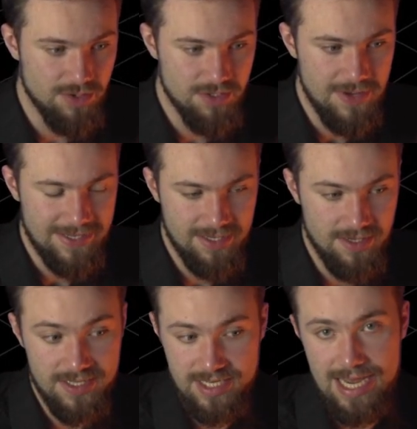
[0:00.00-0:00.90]

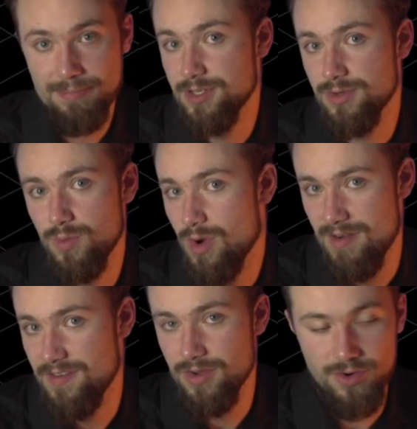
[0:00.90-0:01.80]
automatically snap to
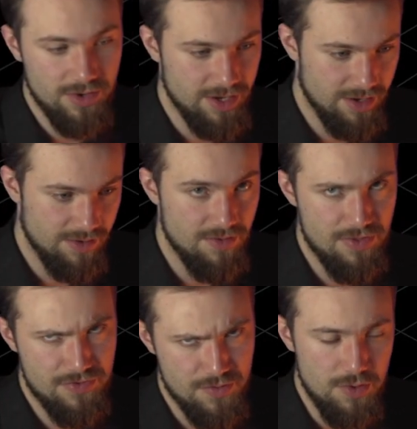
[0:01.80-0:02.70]
wherever you're looking
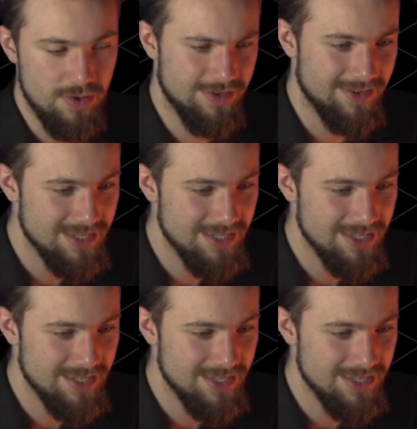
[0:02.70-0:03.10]
through.